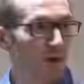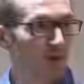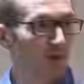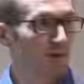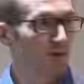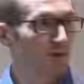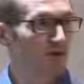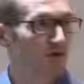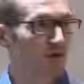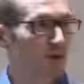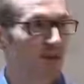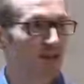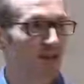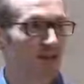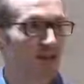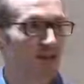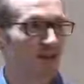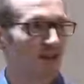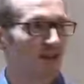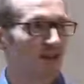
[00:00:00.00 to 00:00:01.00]
Welcome,
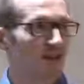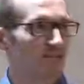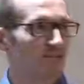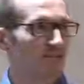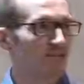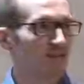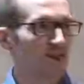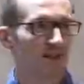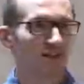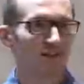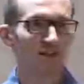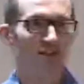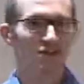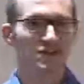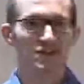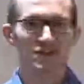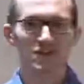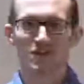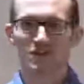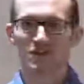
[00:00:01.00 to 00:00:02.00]
everyone. Um, I think
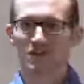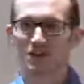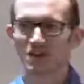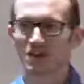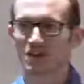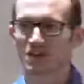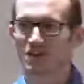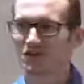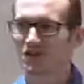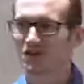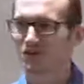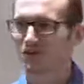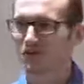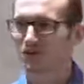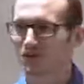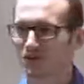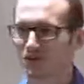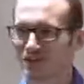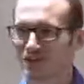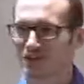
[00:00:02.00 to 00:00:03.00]
it's a good thing if
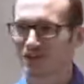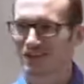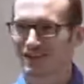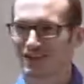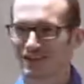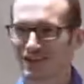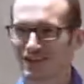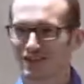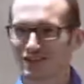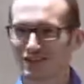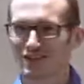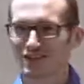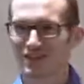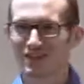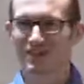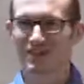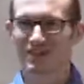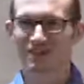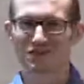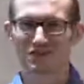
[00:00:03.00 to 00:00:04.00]
people are standing, actually.
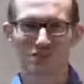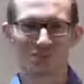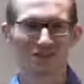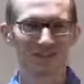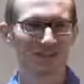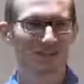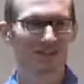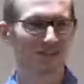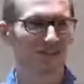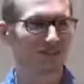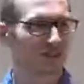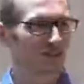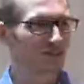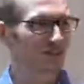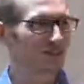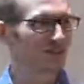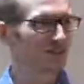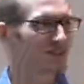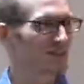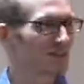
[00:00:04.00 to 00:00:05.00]
Like, for me, this feels
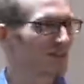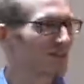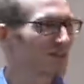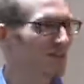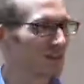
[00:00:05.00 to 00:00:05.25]
good.